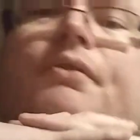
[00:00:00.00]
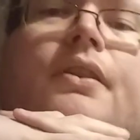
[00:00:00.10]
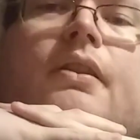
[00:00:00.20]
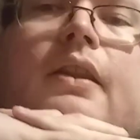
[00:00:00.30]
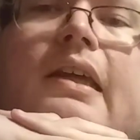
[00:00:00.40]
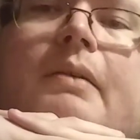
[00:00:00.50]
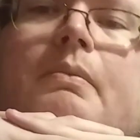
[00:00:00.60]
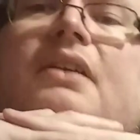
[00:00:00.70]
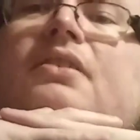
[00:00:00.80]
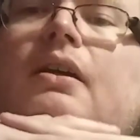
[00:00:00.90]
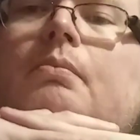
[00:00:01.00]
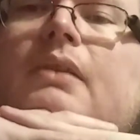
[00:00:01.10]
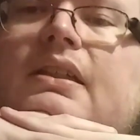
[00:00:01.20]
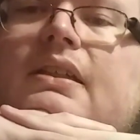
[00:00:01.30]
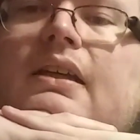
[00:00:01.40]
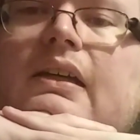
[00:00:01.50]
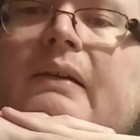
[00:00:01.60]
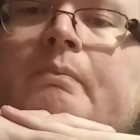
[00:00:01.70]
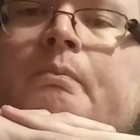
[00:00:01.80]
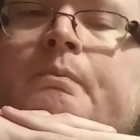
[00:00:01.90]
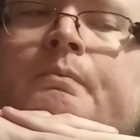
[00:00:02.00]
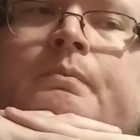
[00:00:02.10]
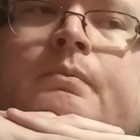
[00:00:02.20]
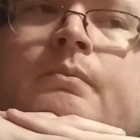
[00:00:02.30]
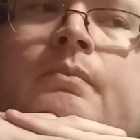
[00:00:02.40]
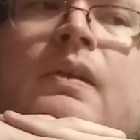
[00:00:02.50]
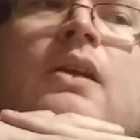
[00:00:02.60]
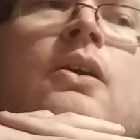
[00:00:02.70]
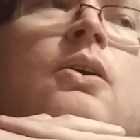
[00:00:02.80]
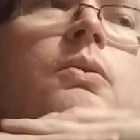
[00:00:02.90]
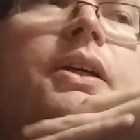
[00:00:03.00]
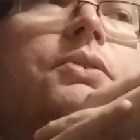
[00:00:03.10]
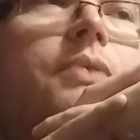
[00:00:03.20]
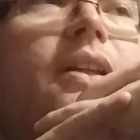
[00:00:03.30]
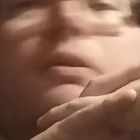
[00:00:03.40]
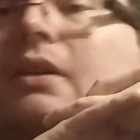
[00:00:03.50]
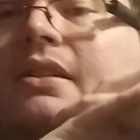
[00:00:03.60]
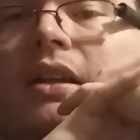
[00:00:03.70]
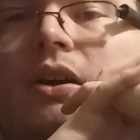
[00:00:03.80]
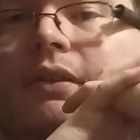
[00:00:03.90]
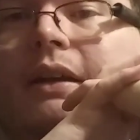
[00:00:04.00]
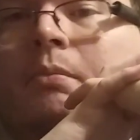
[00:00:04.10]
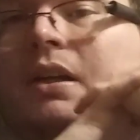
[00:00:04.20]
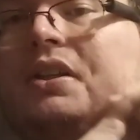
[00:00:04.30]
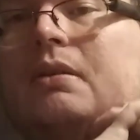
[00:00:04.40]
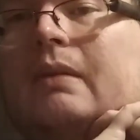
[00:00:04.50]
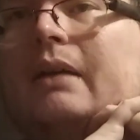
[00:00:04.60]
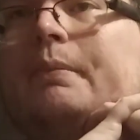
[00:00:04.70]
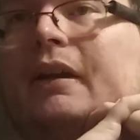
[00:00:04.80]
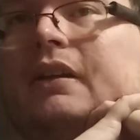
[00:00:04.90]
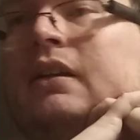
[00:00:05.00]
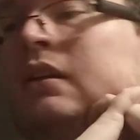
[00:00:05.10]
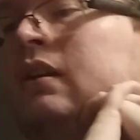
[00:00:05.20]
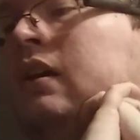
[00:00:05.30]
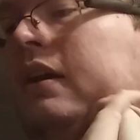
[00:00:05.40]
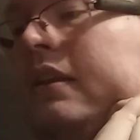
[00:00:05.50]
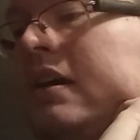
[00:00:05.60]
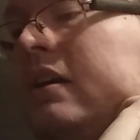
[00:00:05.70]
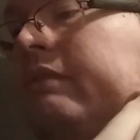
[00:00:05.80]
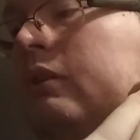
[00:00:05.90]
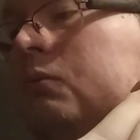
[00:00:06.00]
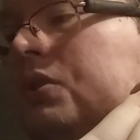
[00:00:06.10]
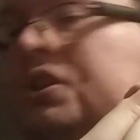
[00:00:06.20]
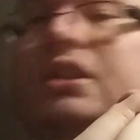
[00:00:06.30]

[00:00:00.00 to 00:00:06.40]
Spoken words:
they messed up this time, which really wasn't all that much in my opinion. A lot of it was just